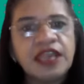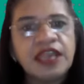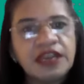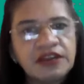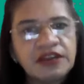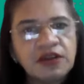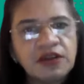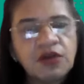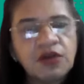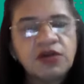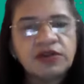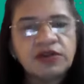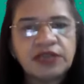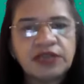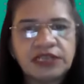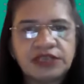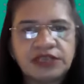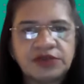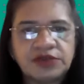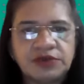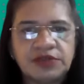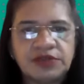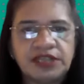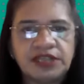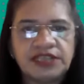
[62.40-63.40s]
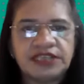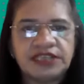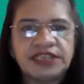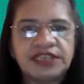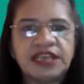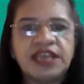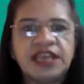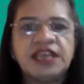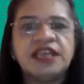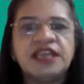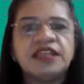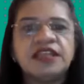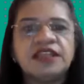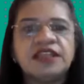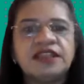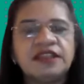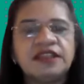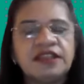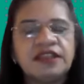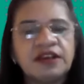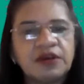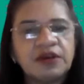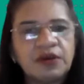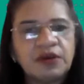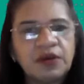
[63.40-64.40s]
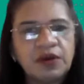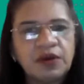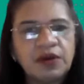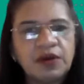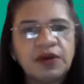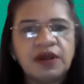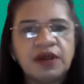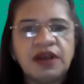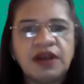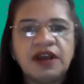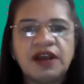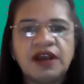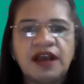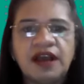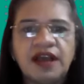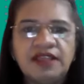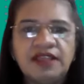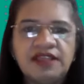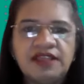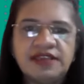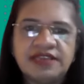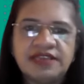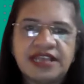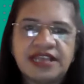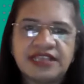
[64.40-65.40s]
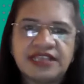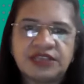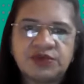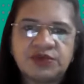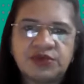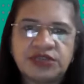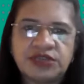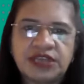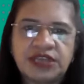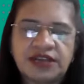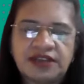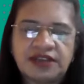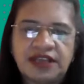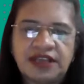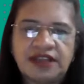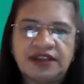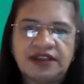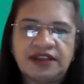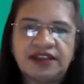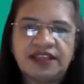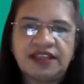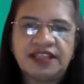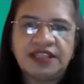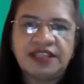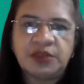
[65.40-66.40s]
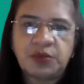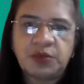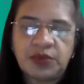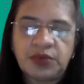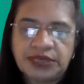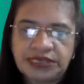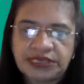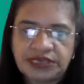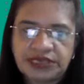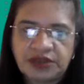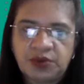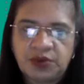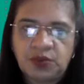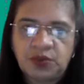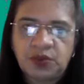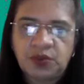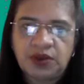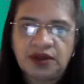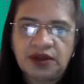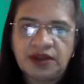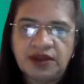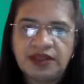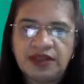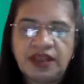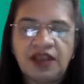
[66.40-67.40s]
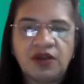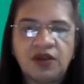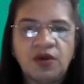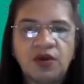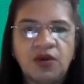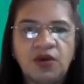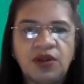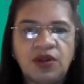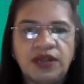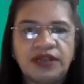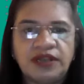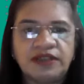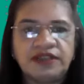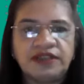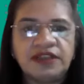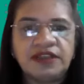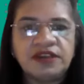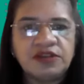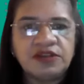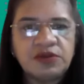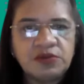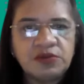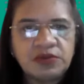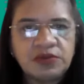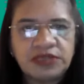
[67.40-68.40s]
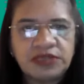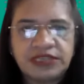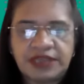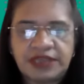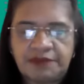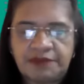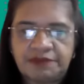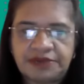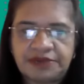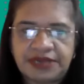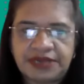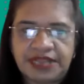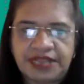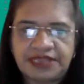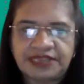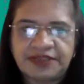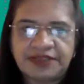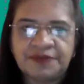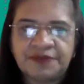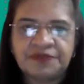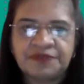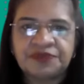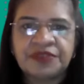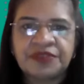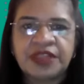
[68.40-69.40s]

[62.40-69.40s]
In contrast to this, the other tests which are done in the Western world are called the two-step test.